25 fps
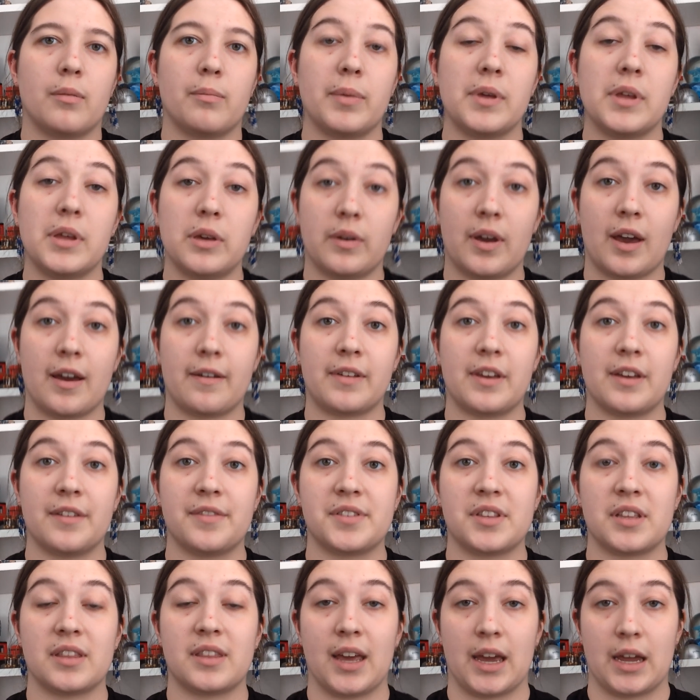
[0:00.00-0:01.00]
But you have
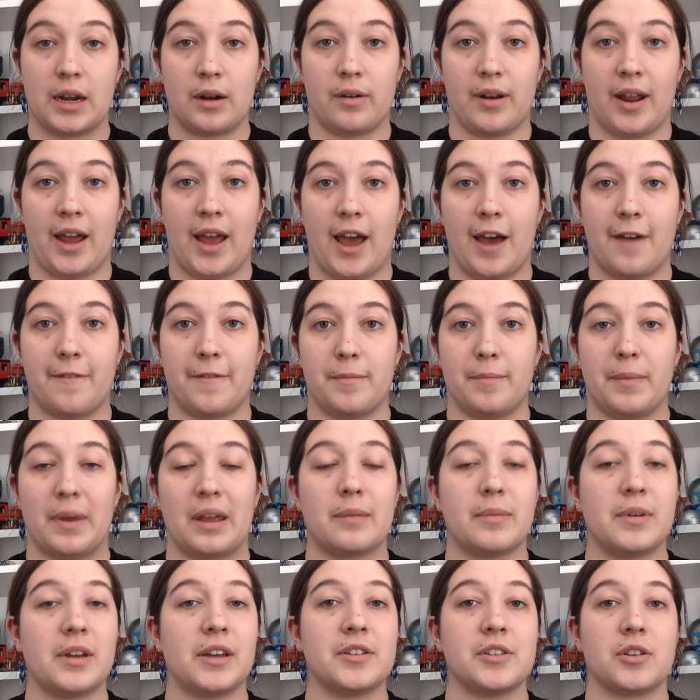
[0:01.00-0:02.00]
gifts that they don't have, and maybe